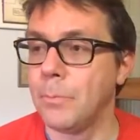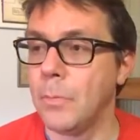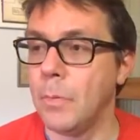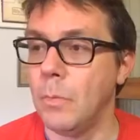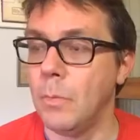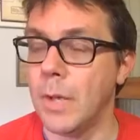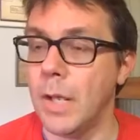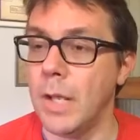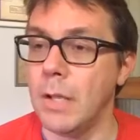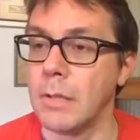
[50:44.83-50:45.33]

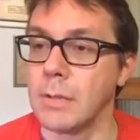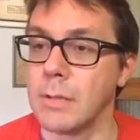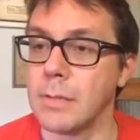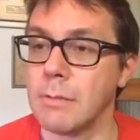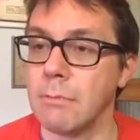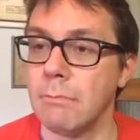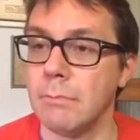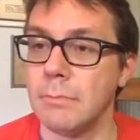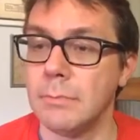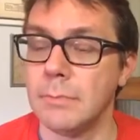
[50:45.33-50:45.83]
What else?
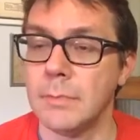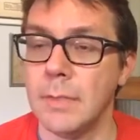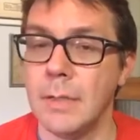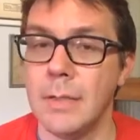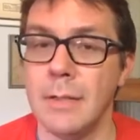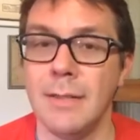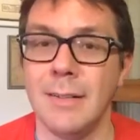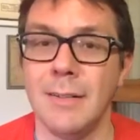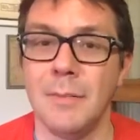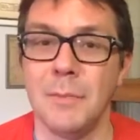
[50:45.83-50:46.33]

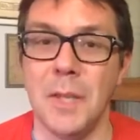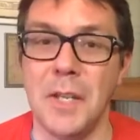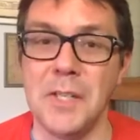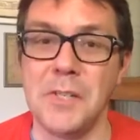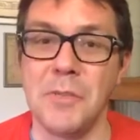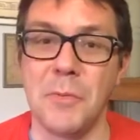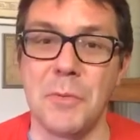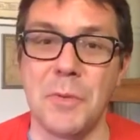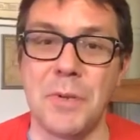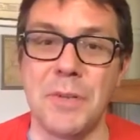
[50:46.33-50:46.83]

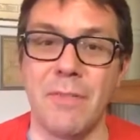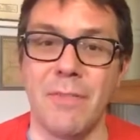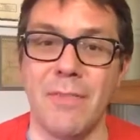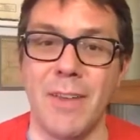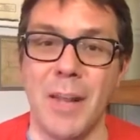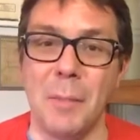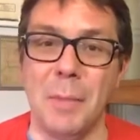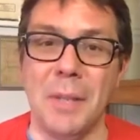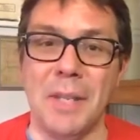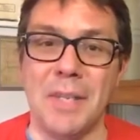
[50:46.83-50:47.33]
Nicer
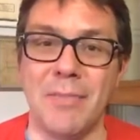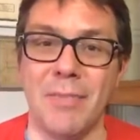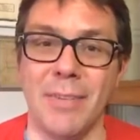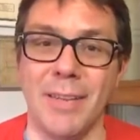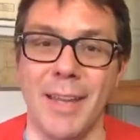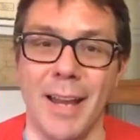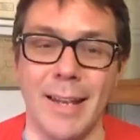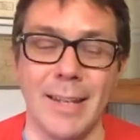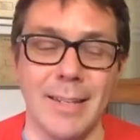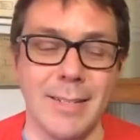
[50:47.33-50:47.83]
available in different
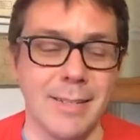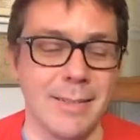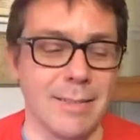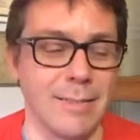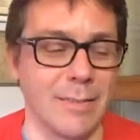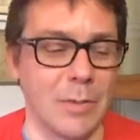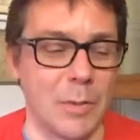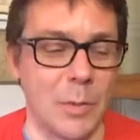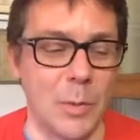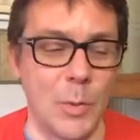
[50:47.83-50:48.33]
colours.
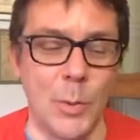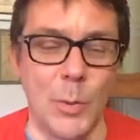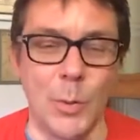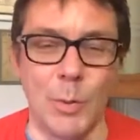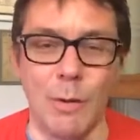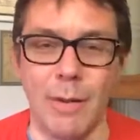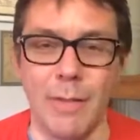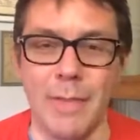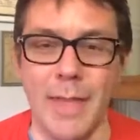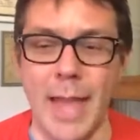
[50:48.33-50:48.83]

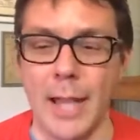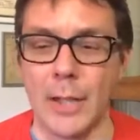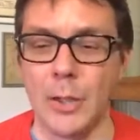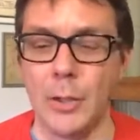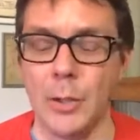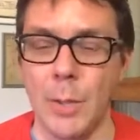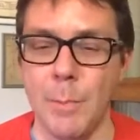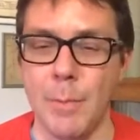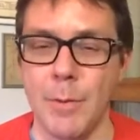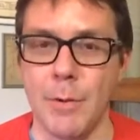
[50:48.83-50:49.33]
Or the
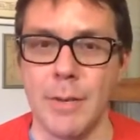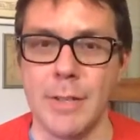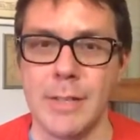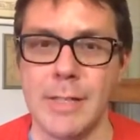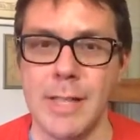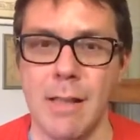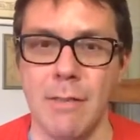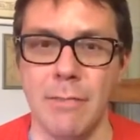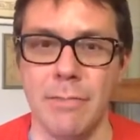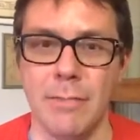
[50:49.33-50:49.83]
actual computer
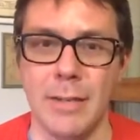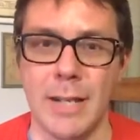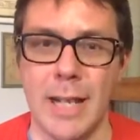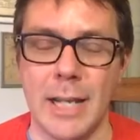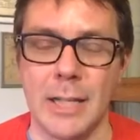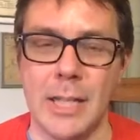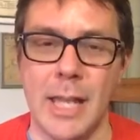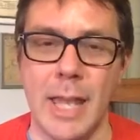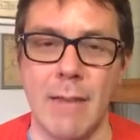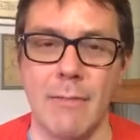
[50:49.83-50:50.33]
itself could
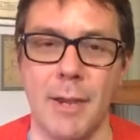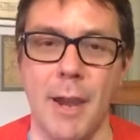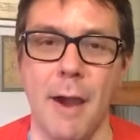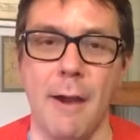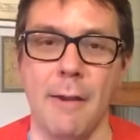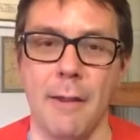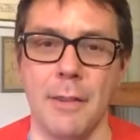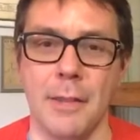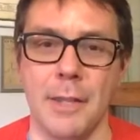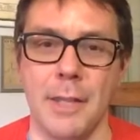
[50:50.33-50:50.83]
actually have a
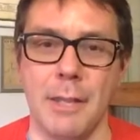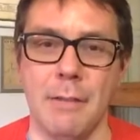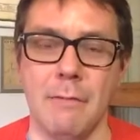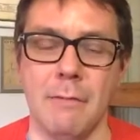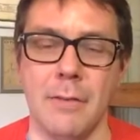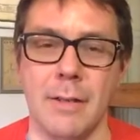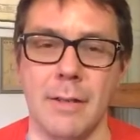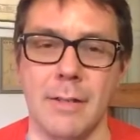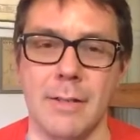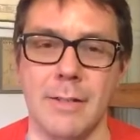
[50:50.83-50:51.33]
colour that you
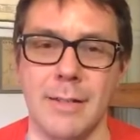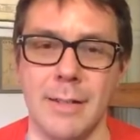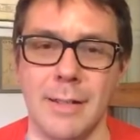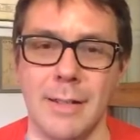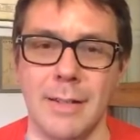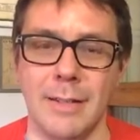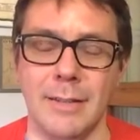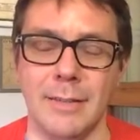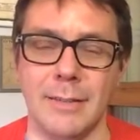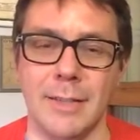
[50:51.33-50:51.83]
could
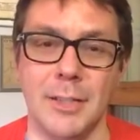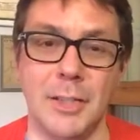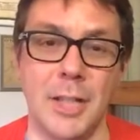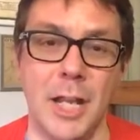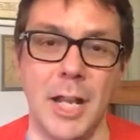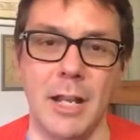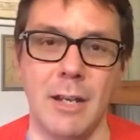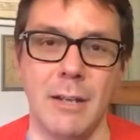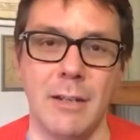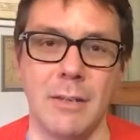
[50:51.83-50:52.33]
that
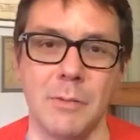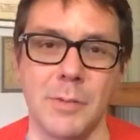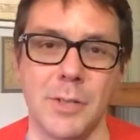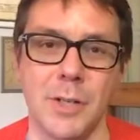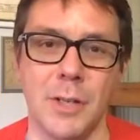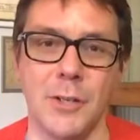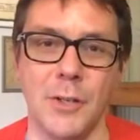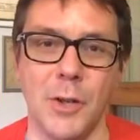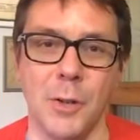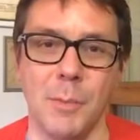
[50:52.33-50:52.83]
changed. It was
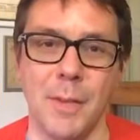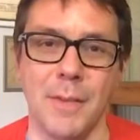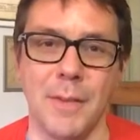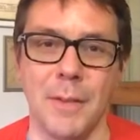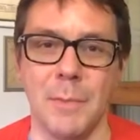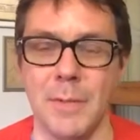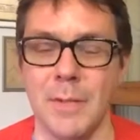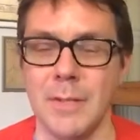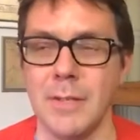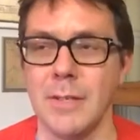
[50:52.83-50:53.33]
controlled by the
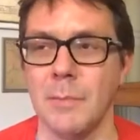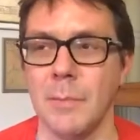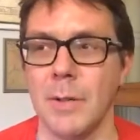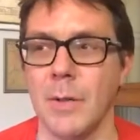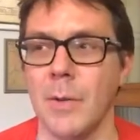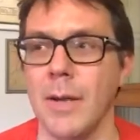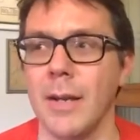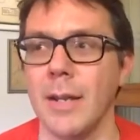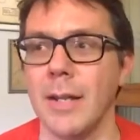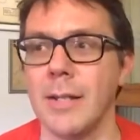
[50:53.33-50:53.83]
computer. That would be
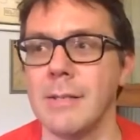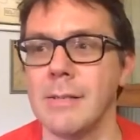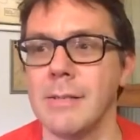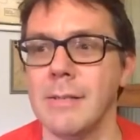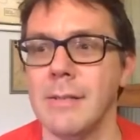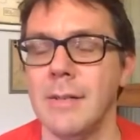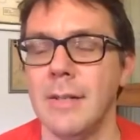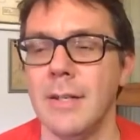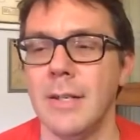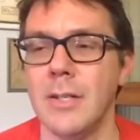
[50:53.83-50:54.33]
quite nice.
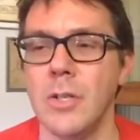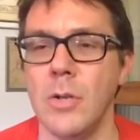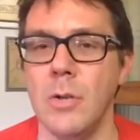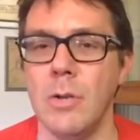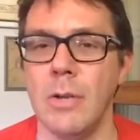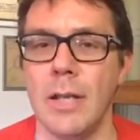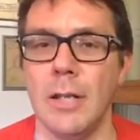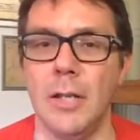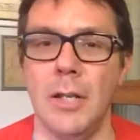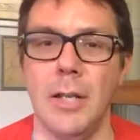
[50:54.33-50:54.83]
So you
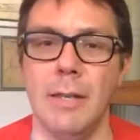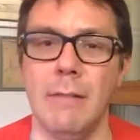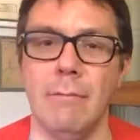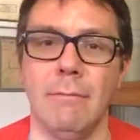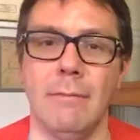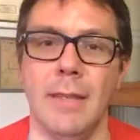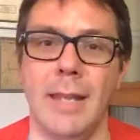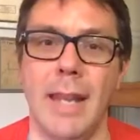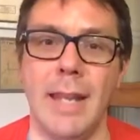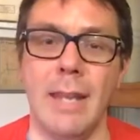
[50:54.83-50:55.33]
could actually
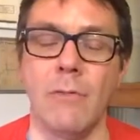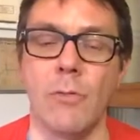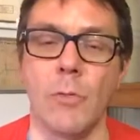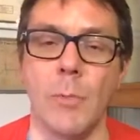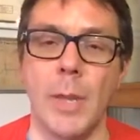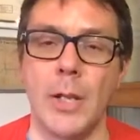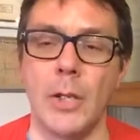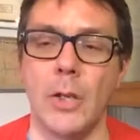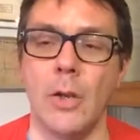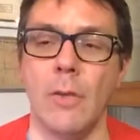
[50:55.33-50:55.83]
get
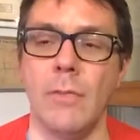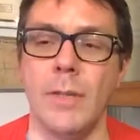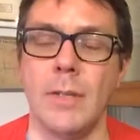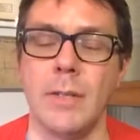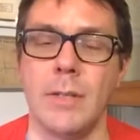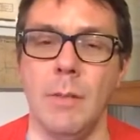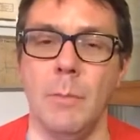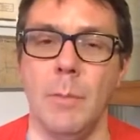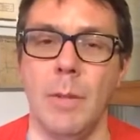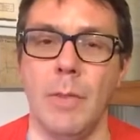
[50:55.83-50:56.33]
information off it.
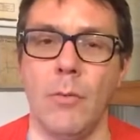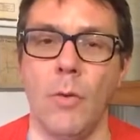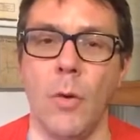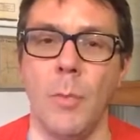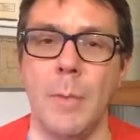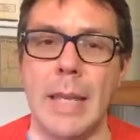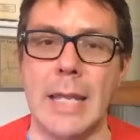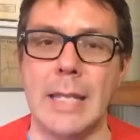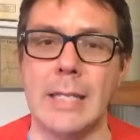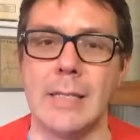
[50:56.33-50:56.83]
That would be
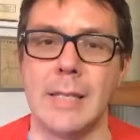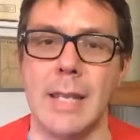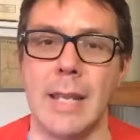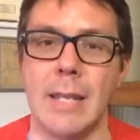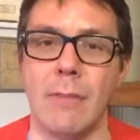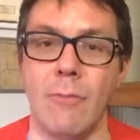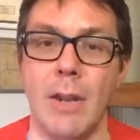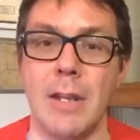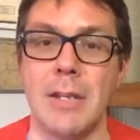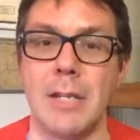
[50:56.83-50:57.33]
throbbing and
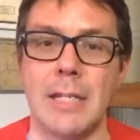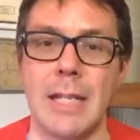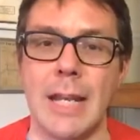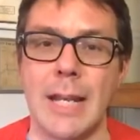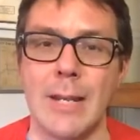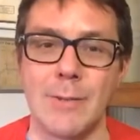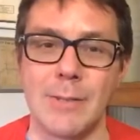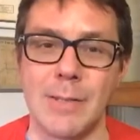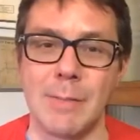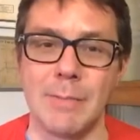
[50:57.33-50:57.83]
saying "render
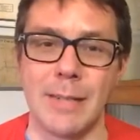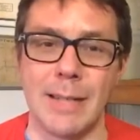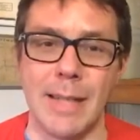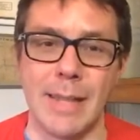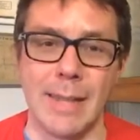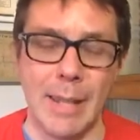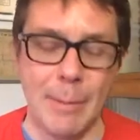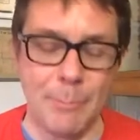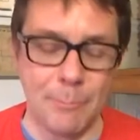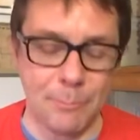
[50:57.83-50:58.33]
done" or something like
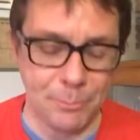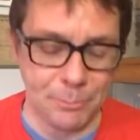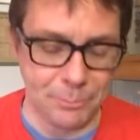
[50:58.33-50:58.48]
that.